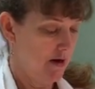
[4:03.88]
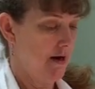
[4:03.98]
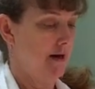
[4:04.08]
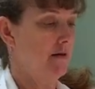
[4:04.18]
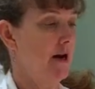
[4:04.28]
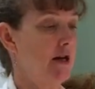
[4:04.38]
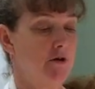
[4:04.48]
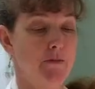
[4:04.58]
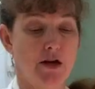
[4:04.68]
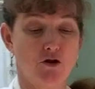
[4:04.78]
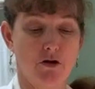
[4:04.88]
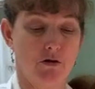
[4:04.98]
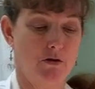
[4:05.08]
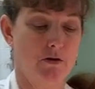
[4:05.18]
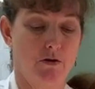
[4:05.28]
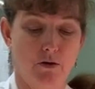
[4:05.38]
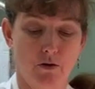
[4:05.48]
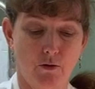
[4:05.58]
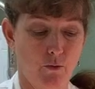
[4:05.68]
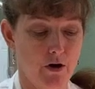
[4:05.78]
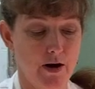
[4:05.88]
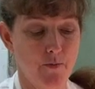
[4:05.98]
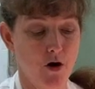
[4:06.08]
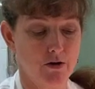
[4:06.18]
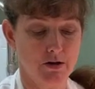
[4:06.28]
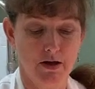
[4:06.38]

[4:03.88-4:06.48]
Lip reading: and then I could measure where I marked.